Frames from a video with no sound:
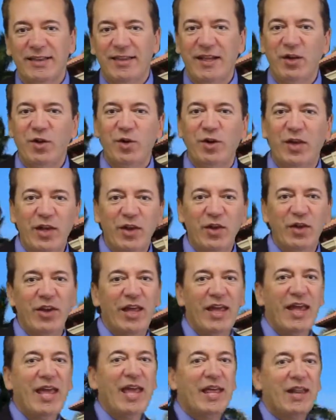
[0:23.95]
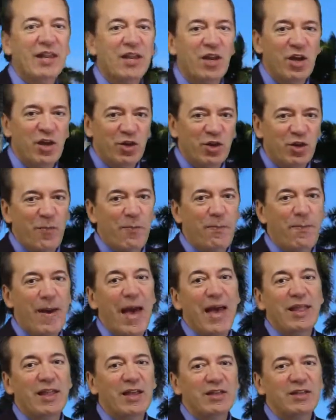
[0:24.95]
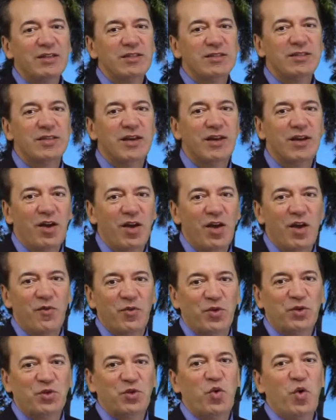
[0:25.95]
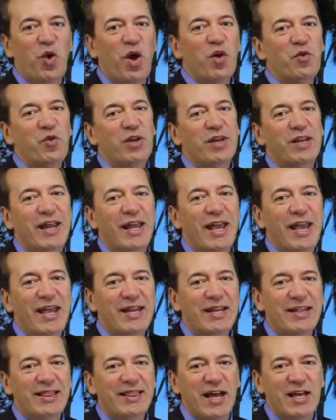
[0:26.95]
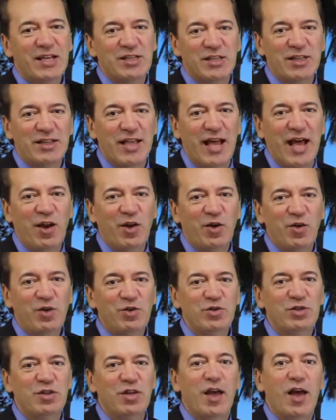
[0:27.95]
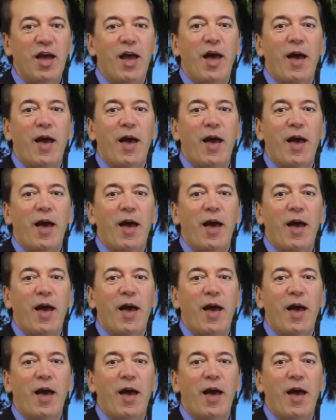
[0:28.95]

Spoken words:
They're located in the Banyans for $280,000,